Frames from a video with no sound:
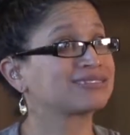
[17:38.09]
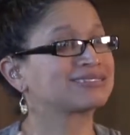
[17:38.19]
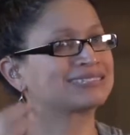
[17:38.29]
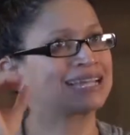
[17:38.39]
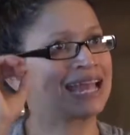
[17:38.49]

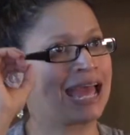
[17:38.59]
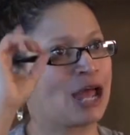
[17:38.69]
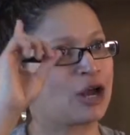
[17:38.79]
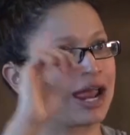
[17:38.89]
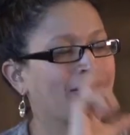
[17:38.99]
And so my
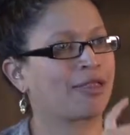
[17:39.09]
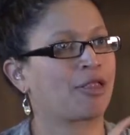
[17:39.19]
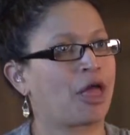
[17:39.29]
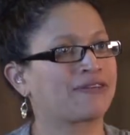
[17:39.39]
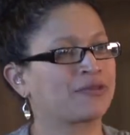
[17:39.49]
job as a
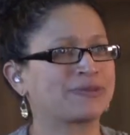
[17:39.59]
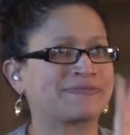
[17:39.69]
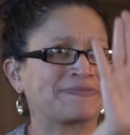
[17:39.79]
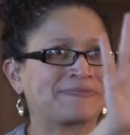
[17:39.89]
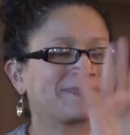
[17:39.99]
community
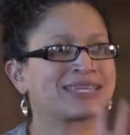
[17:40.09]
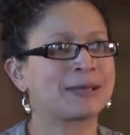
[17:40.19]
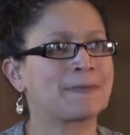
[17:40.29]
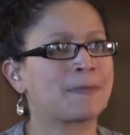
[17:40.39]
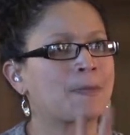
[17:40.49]
advocate
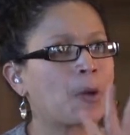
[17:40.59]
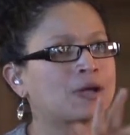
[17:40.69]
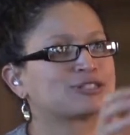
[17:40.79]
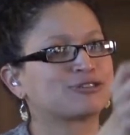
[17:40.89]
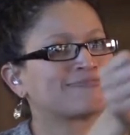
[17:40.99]
is
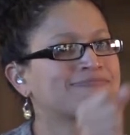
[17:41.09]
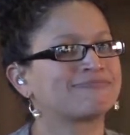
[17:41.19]
to